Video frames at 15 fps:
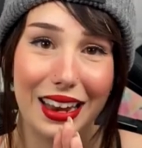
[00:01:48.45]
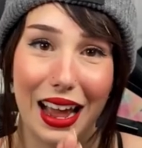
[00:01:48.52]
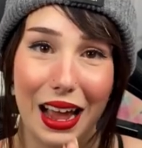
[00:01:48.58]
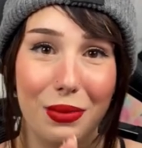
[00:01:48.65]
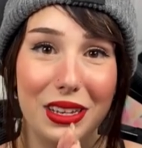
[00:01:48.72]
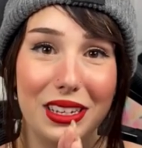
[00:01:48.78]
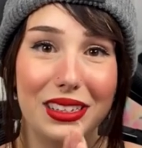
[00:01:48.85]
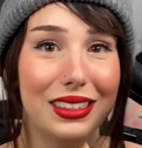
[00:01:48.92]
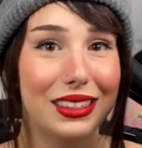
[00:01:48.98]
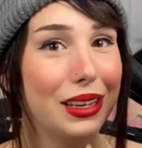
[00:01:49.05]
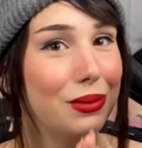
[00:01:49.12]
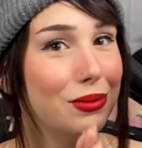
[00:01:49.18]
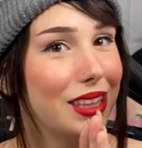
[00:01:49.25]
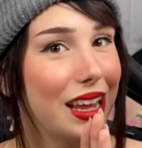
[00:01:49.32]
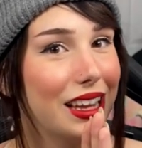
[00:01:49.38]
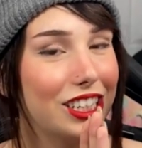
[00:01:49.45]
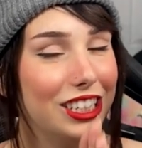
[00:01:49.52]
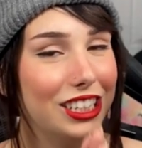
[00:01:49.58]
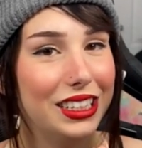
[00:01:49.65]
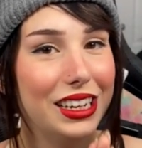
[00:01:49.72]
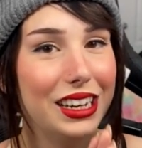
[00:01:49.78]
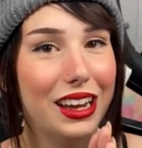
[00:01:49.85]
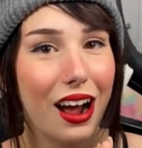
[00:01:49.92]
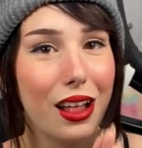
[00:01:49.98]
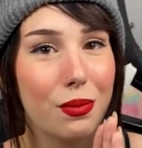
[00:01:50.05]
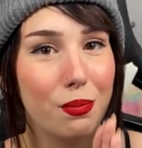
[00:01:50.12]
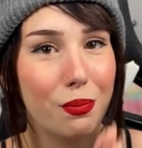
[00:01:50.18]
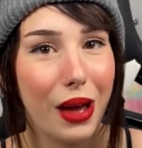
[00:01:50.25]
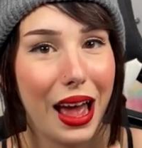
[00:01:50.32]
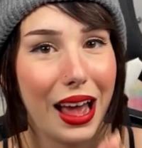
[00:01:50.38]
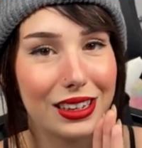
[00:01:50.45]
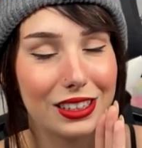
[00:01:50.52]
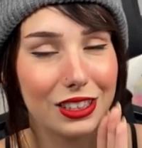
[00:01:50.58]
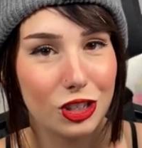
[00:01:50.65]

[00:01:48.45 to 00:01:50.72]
Nami seems that she got back